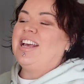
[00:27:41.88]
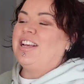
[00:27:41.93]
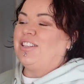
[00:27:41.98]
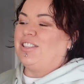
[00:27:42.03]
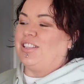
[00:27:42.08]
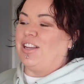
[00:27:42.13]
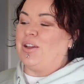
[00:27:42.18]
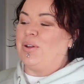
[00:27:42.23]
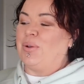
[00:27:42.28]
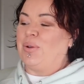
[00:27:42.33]

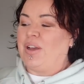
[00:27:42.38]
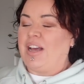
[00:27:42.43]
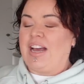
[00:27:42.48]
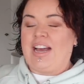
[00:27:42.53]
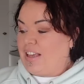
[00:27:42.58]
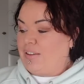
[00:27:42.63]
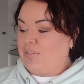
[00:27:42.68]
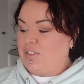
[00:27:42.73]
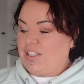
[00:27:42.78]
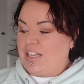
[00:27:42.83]
So
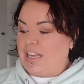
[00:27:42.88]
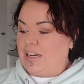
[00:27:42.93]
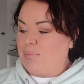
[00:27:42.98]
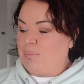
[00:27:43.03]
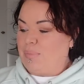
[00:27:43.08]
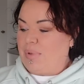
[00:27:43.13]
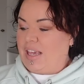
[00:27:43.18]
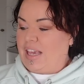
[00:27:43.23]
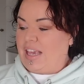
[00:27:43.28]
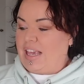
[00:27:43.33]
they've
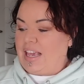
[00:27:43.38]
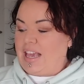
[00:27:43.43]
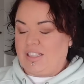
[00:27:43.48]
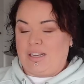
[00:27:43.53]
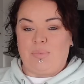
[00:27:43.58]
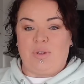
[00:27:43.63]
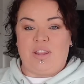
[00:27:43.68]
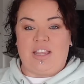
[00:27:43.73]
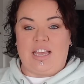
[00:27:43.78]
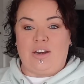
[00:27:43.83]
sent me
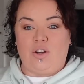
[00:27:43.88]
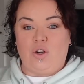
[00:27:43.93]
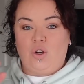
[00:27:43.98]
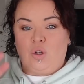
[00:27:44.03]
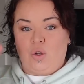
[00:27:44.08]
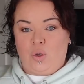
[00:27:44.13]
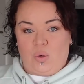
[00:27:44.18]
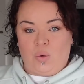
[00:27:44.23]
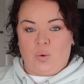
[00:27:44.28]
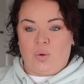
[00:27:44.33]
some of their
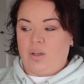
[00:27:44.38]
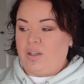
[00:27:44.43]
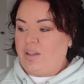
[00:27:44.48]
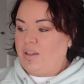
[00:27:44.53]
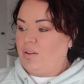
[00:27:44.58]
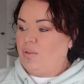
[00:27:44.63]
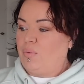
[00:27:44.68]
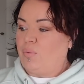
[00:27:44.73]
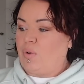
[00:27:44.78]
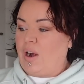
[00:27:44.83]
new
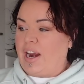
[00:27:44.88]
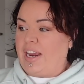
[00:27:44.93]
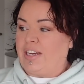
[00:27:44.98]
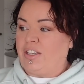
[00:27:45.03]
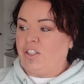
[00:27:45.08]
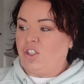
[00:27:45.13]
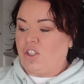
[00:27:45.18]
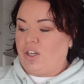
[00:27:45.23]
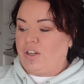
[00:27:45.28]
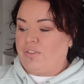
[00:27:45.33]

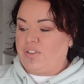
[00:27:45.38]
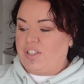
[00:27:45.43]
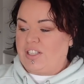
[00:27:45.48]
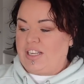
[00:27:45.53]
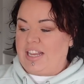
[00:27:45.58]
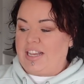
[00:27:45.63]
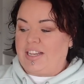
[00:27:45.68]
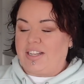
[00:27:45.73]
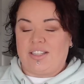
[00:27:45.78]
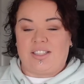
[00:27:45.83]
range of
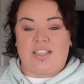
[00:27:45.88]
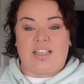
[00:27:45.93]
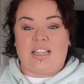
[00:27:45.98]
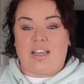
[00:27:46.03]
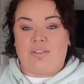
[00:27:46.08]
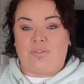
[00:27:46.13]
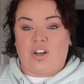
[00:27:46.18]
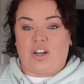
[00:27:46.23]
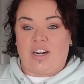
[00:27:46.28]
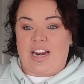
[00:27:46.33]
sneakers that
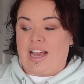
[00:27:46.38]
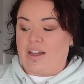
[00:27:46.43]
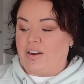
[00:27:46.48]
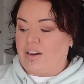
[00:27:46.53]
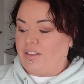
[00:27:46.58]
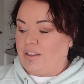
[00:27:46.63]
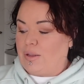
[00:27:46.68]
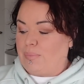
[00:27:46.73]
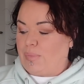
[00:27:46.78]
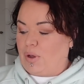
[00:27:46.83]
they've got out
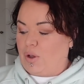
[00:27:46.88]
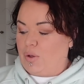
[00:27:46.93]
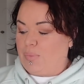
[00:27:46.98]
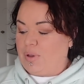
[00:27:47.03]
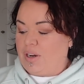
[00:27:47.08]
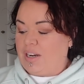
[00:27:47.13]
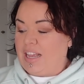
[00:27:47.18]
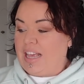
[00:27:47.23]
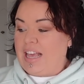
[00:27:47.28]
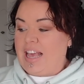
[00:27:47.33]
at the
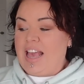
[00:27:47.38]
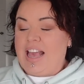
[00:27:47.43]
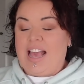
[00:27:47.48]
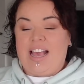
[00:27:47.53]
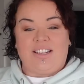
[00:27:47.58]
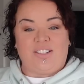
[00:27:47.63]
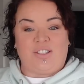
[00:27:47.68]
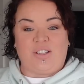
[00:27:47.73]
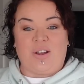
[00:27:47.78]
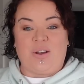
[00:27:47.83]
moment.
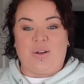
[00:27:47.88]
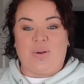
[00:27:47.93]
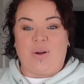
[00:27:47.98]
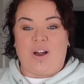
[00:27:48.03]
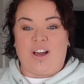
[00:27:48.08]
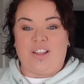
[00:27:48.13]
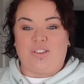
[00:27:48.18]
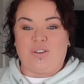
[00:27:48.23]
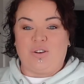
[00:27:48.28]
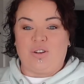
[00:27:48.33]
So
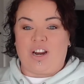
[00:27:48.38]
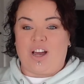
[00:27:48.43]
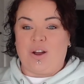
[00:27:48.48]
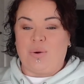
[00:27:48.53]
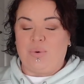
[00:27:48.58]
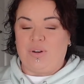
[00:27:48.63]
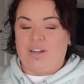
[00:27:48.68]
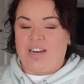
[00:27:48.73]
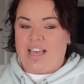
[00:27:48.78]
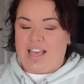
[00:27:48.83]
I thought I
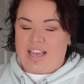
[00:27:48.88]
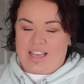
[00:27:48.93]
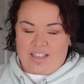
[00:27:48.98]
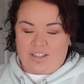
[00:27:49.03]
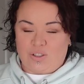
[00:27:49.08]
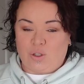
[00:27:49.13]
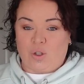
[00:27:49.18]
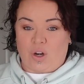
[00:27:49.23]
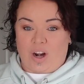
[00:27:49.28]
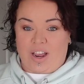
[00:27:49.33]
would
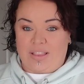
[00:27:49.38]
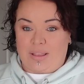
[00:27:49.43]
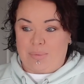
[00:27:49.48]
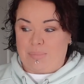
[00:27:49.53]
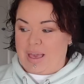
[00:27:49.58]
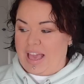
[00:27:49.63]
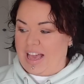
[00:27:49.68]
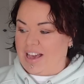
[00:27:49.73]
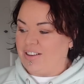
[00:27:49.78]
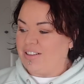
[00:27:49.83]
try
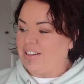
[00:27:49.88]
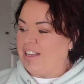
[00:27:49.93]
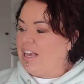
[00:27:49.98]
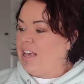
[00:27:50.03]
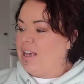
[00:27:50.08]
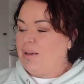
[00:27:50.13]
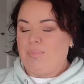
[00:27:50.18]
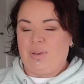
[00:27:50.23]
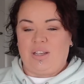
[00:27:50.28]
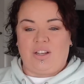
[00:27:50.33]
them out,
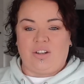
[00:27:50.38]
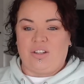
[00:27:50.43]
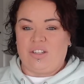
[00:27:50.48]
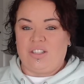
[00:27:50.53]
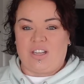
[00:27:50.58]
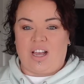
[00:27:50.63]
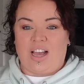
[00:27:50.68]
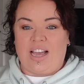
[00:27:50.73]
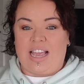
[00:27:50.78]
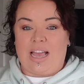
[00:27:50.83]

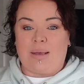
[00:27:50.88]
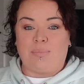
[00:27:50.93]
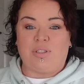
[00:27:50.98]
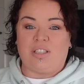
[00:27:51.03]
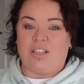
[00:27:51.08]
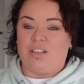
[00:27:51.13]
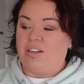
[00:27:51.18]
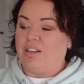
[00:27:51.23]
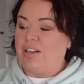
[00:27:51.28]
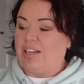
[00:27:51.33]
because I
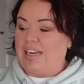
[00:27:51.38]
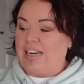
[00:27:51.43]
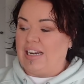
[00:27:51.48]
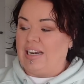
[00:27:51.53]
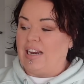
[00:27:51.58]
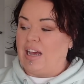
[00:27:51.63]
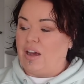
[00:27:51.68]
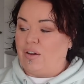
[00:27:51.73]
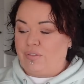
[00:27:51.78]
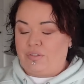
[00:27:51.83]
absolutely
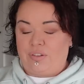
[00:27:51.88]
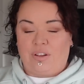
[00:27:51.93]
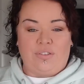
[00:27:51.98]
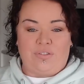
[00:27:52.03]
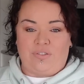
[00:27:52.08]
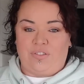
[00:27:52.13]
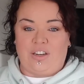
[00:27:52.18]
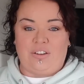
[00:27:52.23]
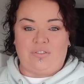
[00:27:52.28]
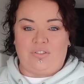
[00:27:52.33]
love
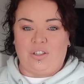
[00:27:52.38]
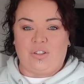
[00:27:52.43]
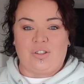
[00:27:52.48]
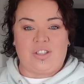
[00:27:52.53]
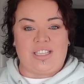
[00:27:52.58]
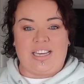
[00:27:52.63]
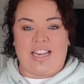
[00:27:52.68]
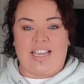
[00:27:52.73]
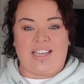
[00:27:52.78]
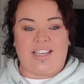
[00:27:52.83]
Fitville
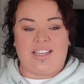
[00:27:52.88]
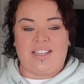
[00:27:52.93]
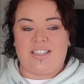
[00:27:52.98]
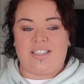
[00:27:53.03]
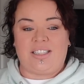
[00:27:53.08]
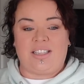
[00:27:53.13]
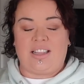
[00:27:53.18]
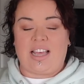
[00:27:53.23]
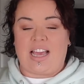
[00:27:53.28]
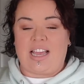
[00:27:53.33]

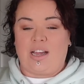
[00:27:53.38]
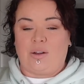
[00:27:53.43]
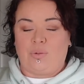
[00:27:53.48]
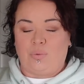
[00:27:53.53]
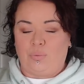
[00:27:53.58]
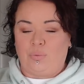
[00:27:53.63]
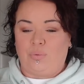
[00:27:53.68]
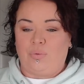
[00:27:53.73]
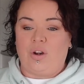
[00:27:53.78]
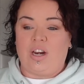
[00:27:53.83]
sneakers. They
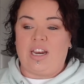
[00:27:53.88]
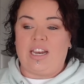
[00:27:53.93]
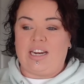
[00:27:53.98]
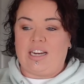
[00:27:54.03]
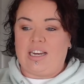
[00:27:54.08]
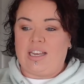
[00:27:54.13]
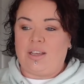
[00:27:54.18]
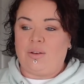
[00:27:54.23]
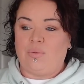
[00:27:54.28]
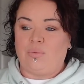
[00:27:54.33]
are
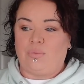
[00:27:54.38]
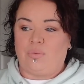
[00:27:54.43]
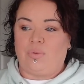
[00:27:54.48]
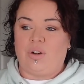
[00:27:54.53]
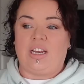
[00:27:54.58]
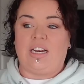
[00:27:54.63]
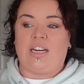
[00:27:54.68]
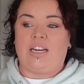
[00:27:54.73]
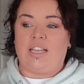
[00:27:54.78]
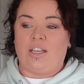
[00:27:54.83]
really,
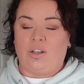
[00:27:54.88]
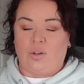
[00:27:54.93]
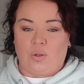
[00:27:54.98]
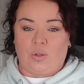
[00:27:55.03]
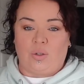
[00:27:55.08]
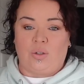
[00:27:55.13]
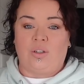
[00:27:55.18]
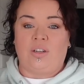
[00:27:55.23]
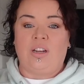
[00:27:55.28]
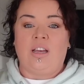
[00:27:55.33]
really
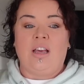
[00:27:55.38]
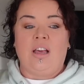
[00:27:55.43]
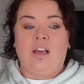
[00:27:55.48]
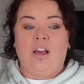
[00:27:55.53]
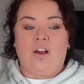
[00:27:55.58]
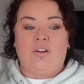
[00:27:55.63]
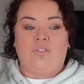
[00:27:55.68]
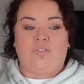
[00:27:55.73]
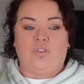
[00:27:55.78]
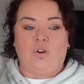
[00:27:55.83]
good
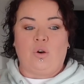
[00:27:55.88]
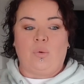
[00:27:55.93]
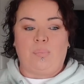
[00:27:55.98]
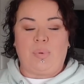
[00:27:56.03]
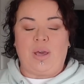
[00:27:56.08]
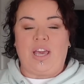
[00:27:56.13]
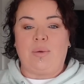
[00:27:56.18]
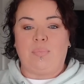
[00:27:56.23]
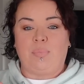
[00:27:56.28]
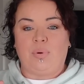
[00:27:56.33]
for
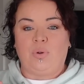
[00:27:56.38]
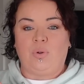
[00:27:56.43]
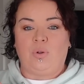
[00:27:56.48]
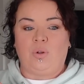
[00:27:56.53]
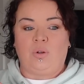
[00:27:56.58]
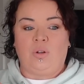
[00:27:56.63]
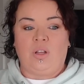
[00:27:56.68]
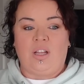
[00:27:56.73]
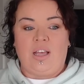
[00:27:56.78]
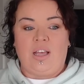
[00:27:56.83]
people,